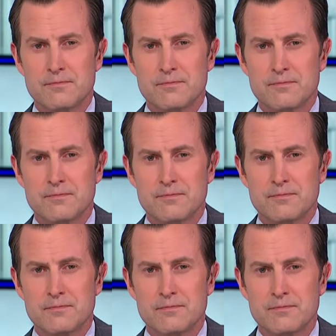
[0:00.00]

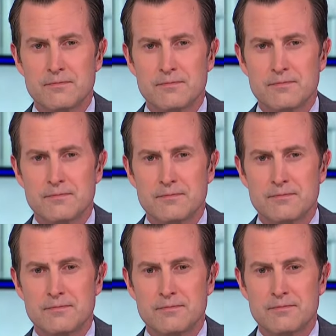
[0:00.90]

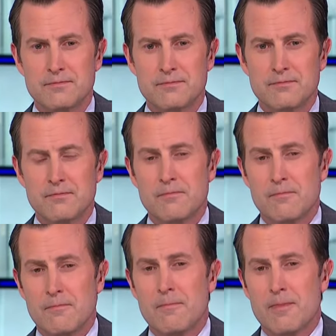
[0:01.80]

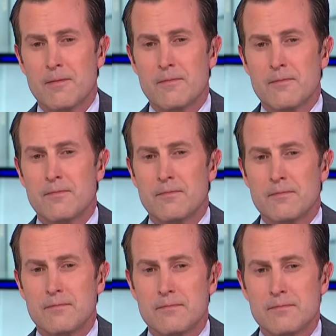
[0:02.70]

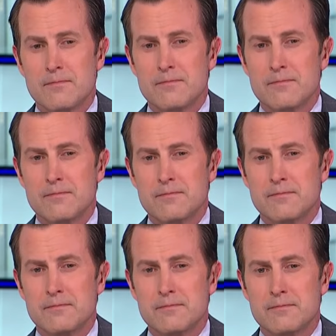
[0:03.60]

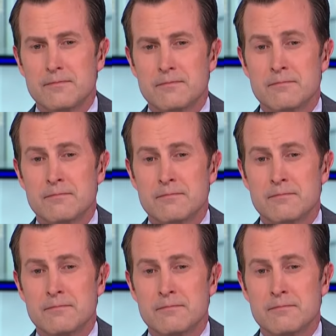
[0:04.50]
(not speaking)